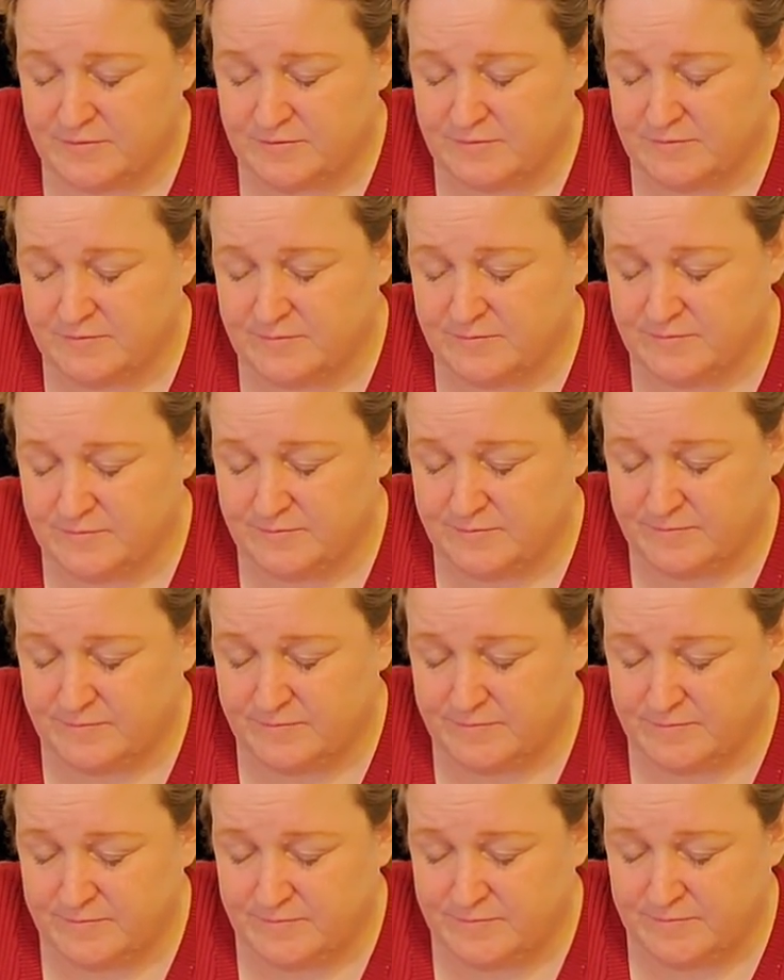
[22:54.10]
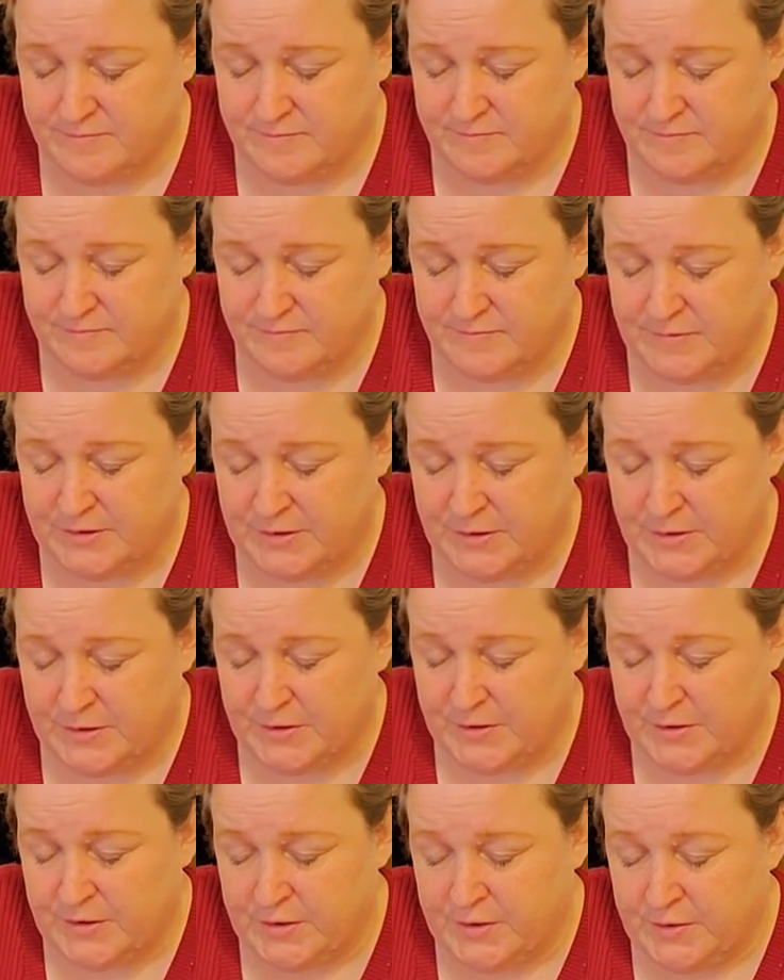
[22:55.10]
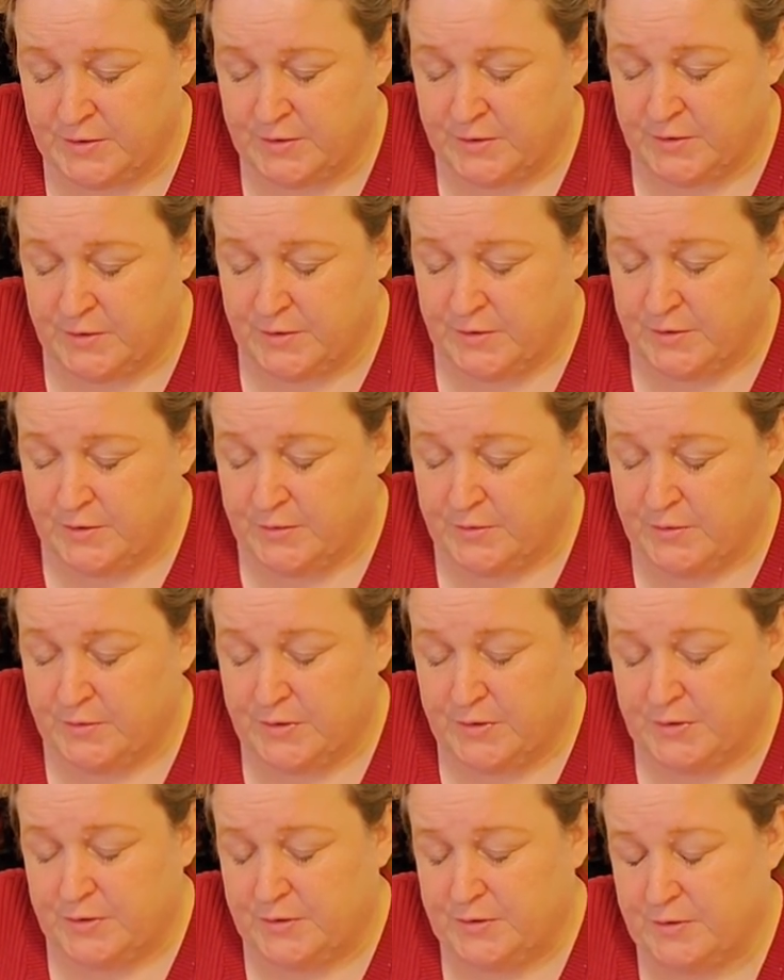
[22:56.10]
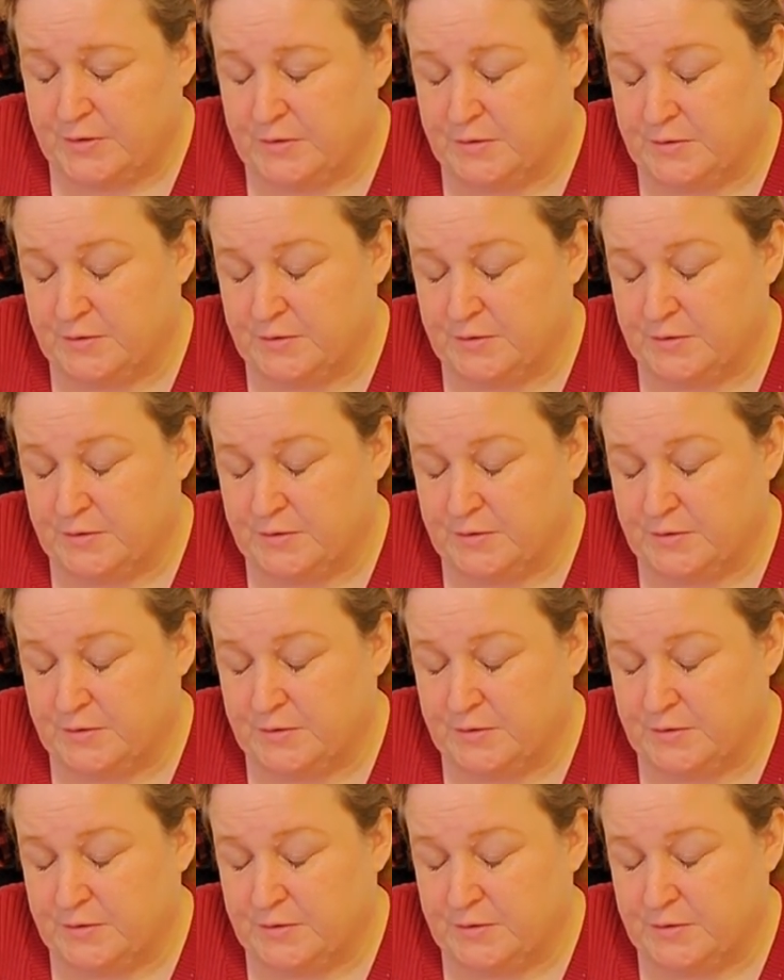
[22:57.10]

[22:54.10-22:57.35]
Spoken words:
Nothing is said.